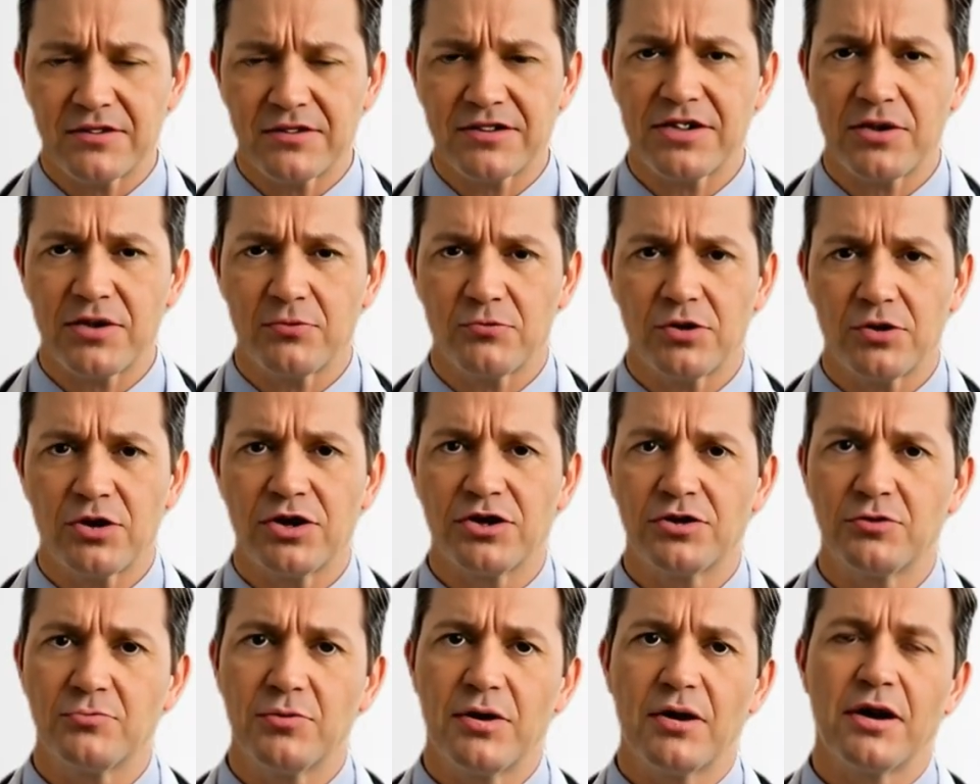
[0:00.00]
a
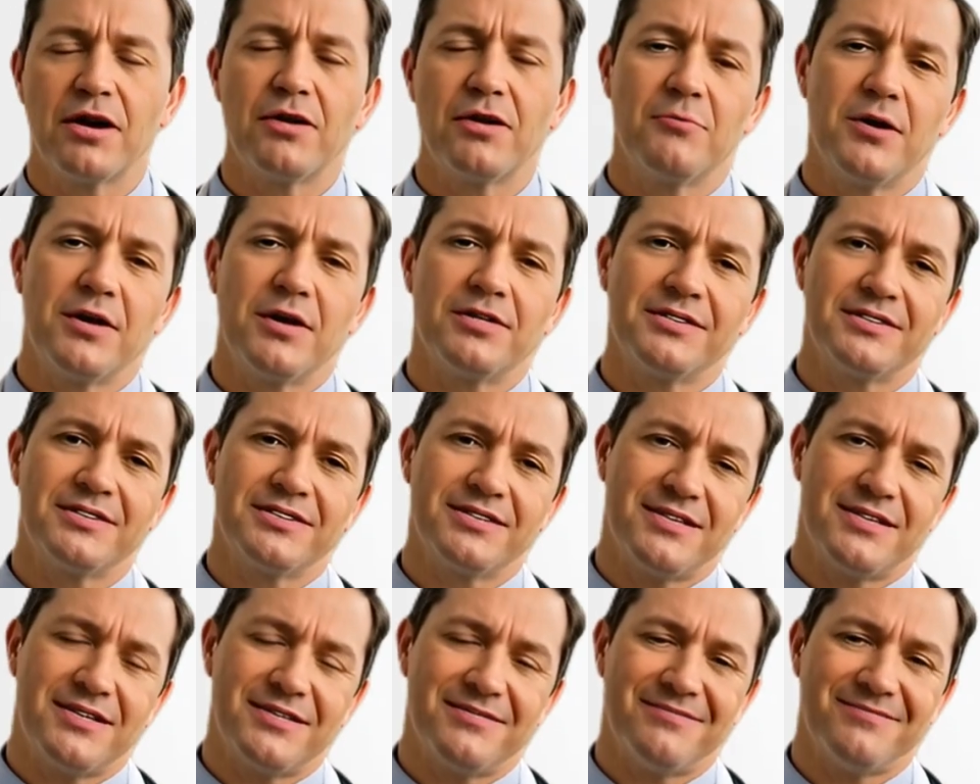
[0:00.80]
chair.
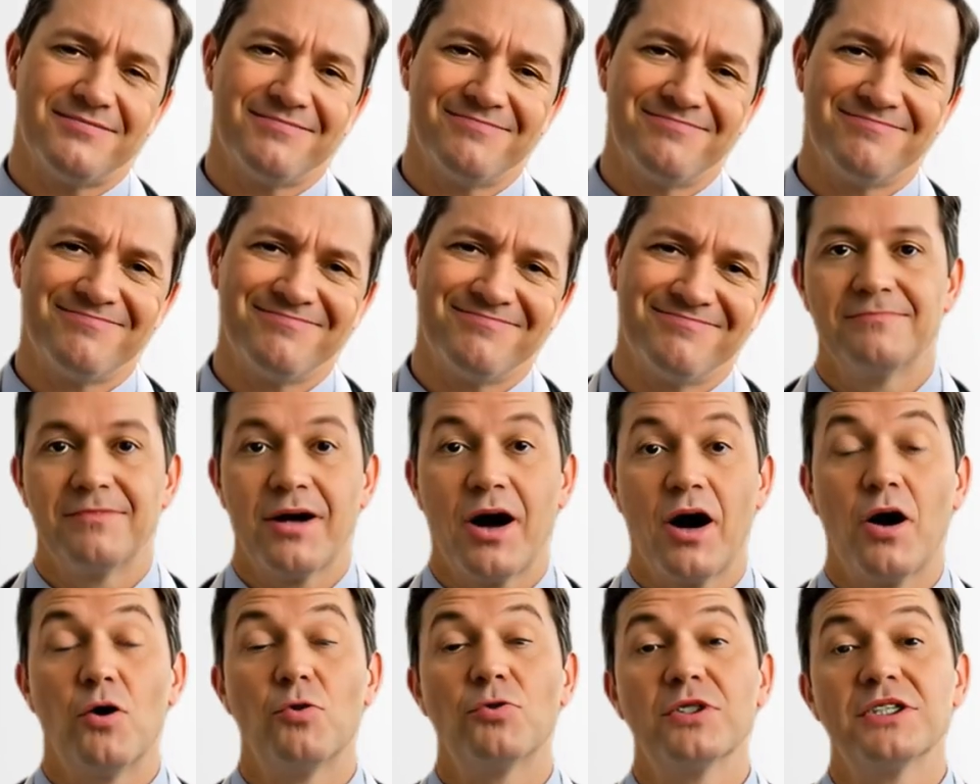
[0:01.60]
Go only
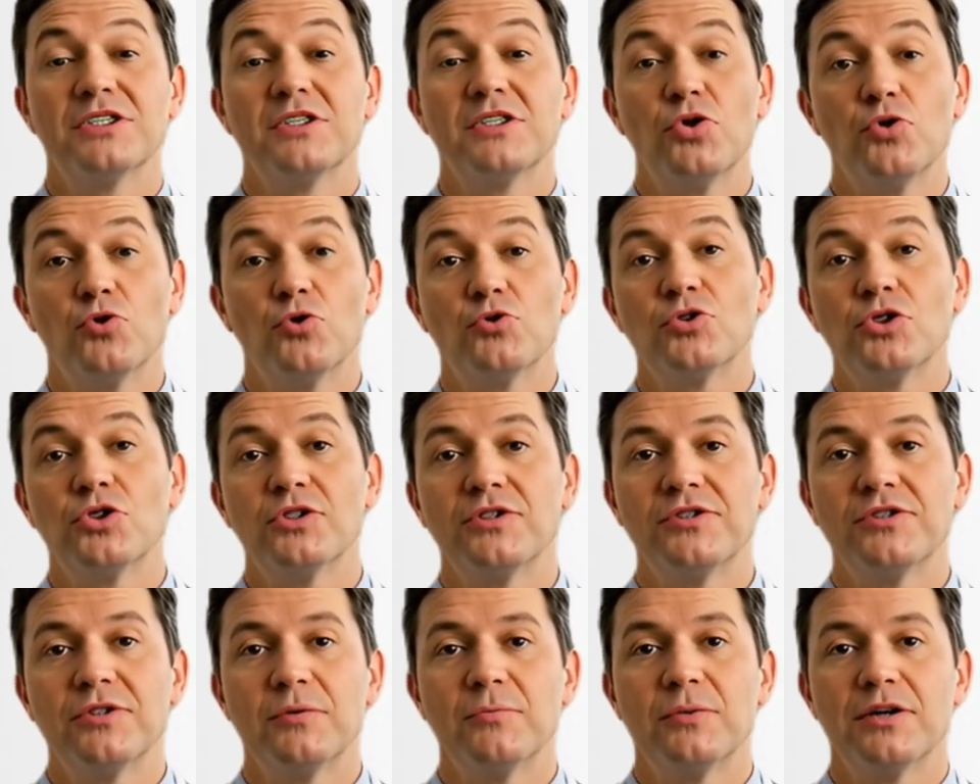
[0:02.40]
as low as
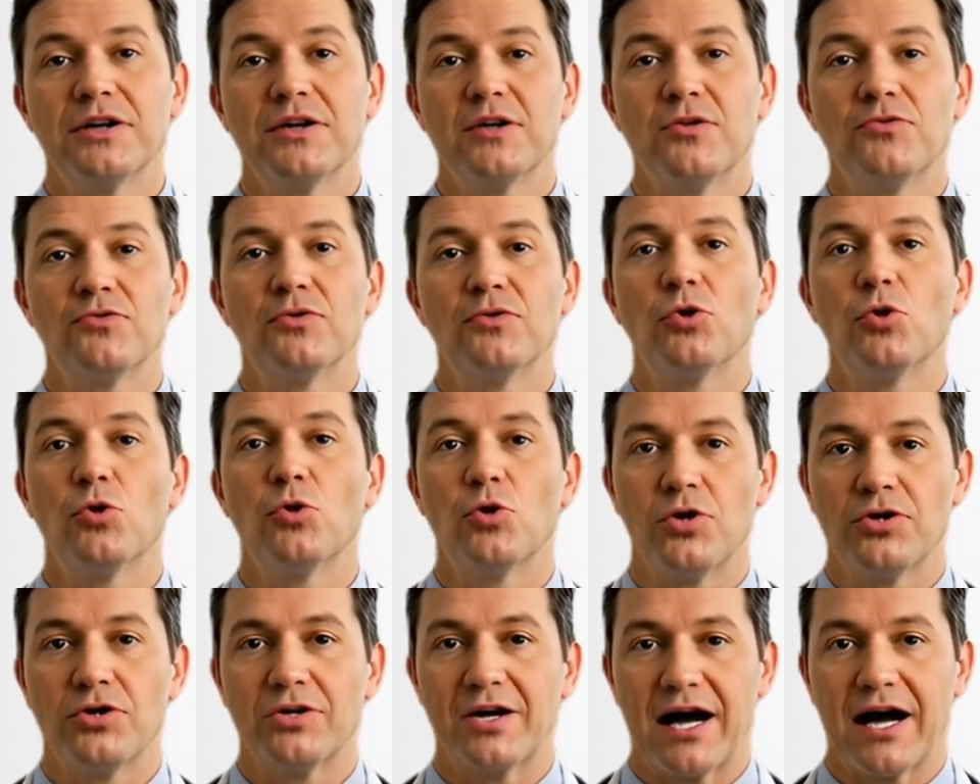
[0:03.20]
feels comfortable.
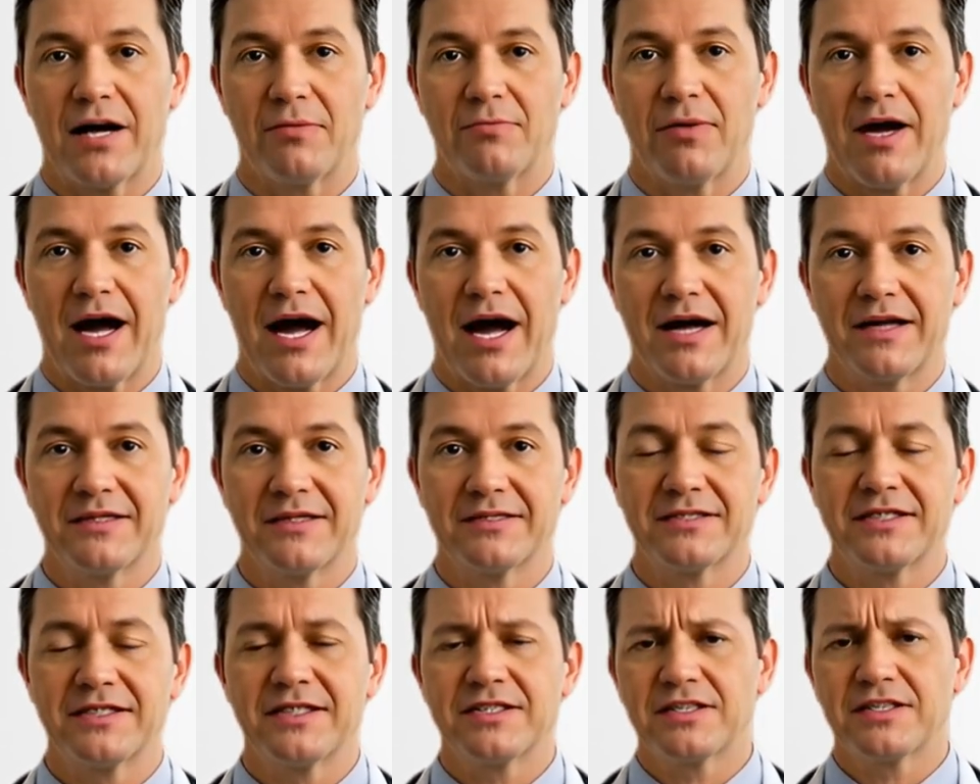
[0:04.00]

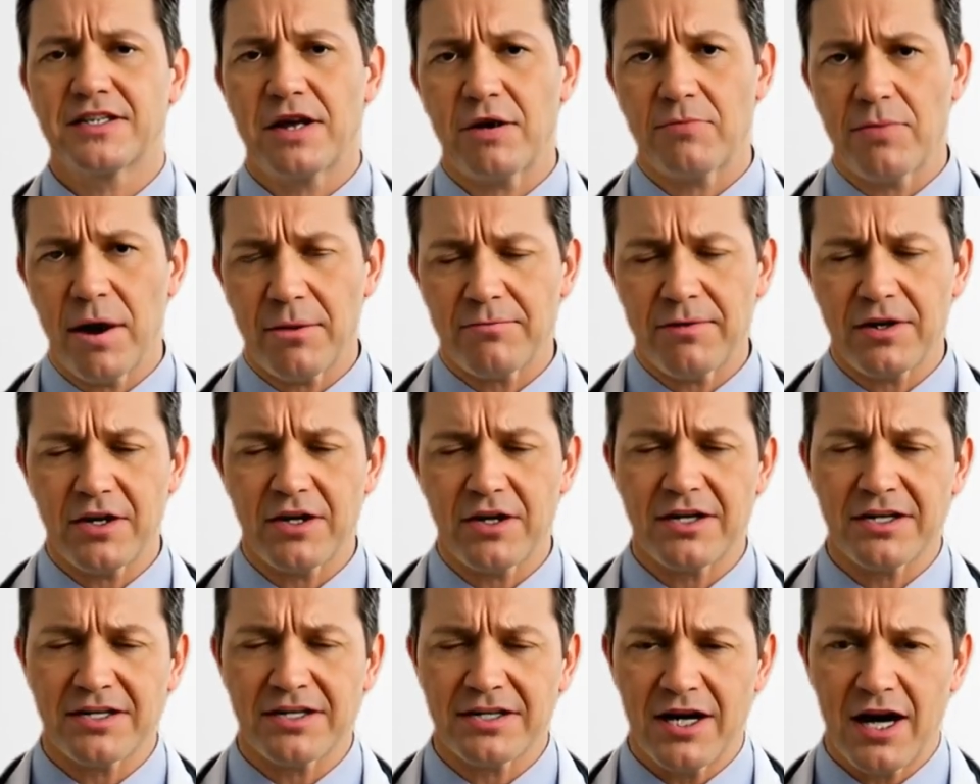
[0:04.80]
You don't
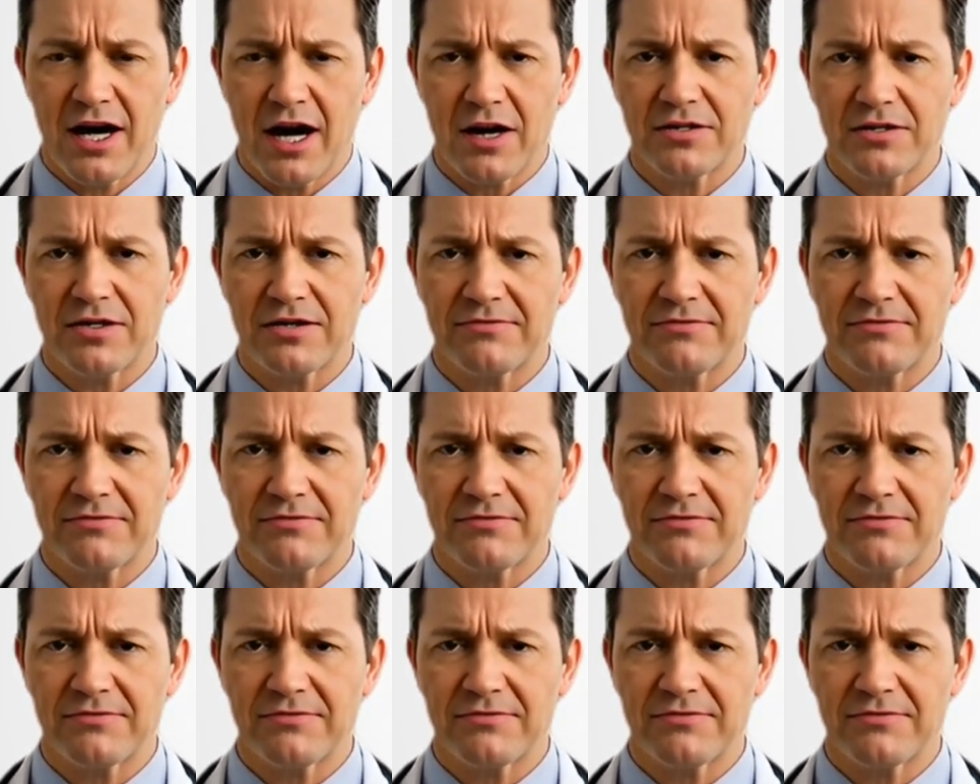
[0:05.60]
need to reach